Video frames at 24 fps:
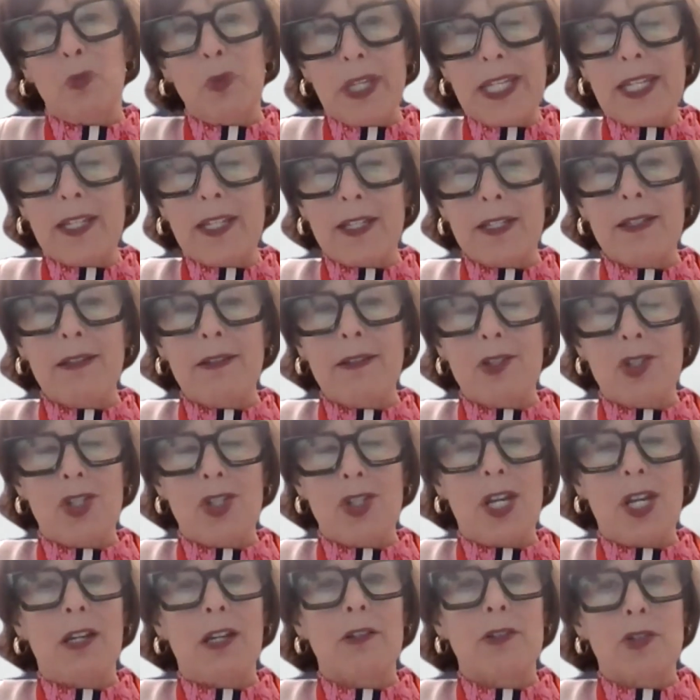we can
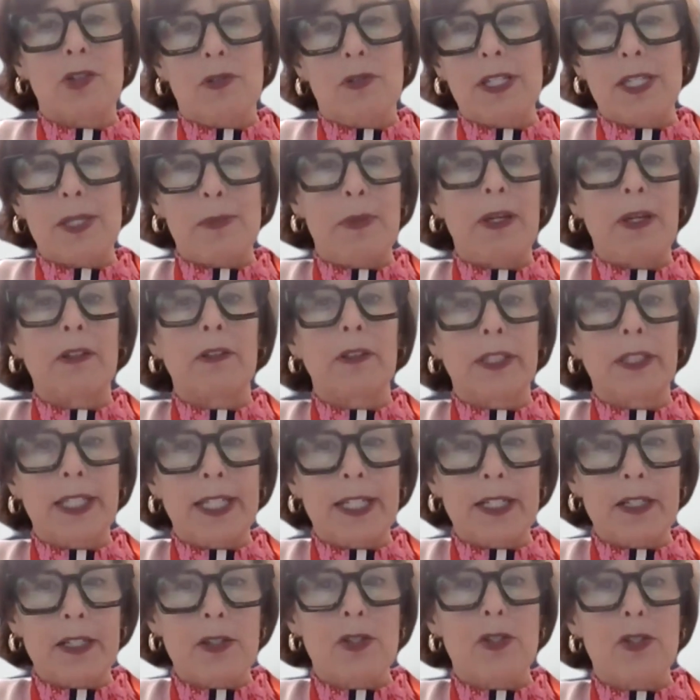share
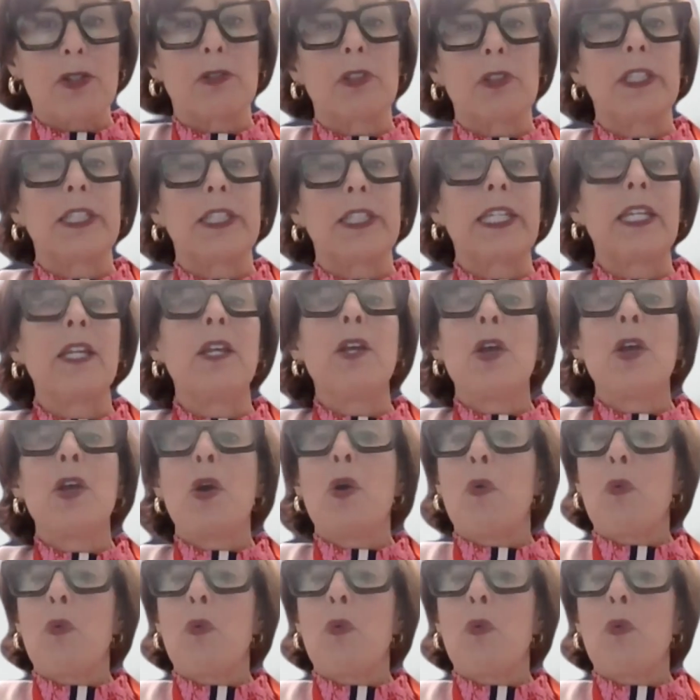transparently externally,